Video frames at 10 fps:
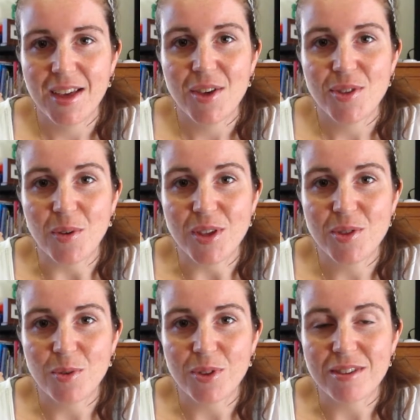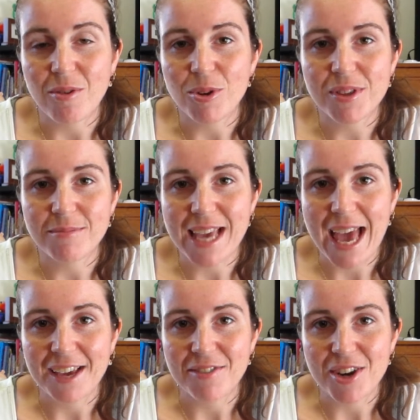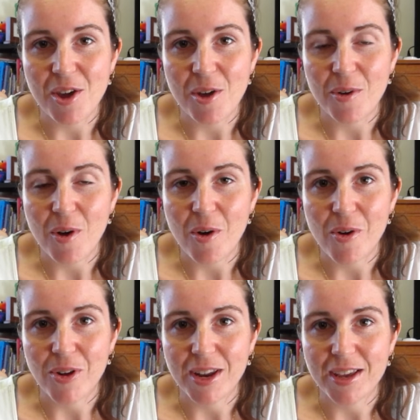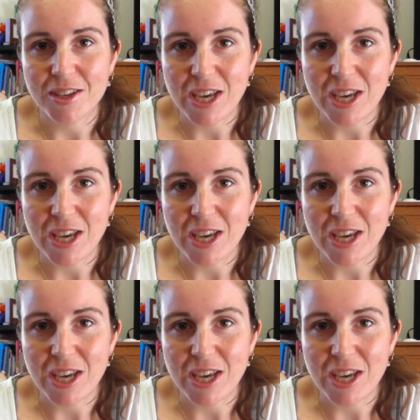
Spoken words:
So I saw this awesome tag video on